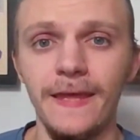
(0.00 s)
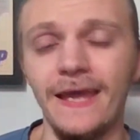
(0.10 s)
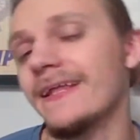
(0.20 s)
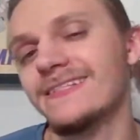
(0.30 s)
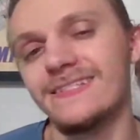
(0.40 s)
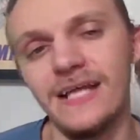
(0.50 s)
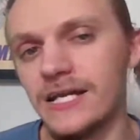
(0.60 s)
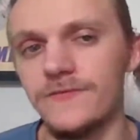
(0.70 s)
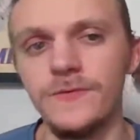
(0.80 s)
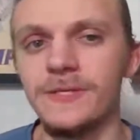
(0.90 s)
and that's
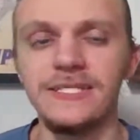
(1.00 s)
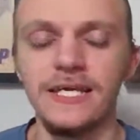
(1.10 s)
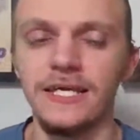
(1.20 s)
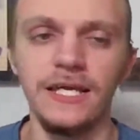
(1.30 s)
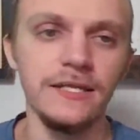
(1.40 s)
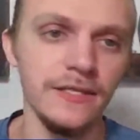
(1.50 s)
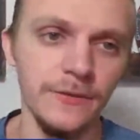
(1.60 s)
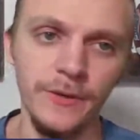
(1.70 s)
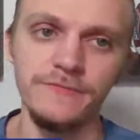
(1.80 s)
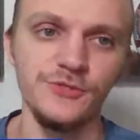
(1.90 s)
not even me taking anything
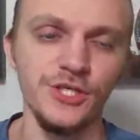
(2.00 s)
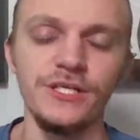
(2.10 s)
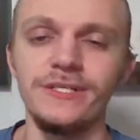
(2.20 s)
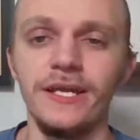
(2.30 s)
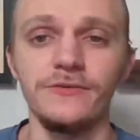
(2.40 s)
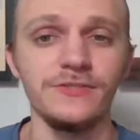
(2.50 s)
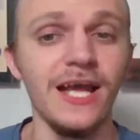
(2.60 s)
away from Jayden Daniels.